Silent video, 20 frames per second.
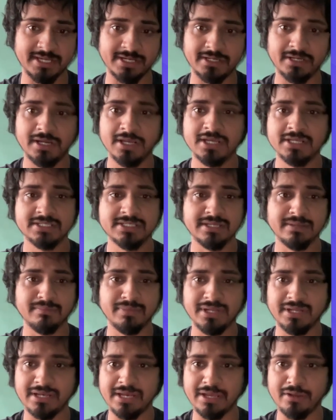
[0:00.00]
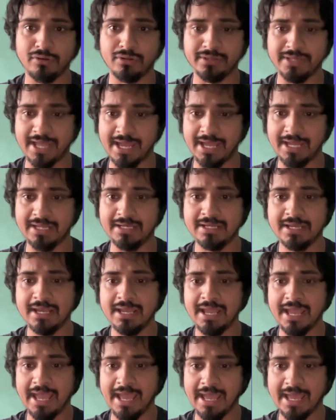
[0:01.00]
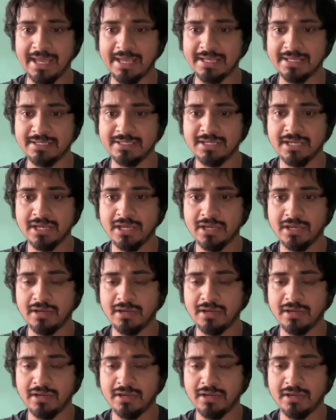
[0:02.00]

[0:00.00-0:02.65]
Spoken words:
here. Simply click on that, and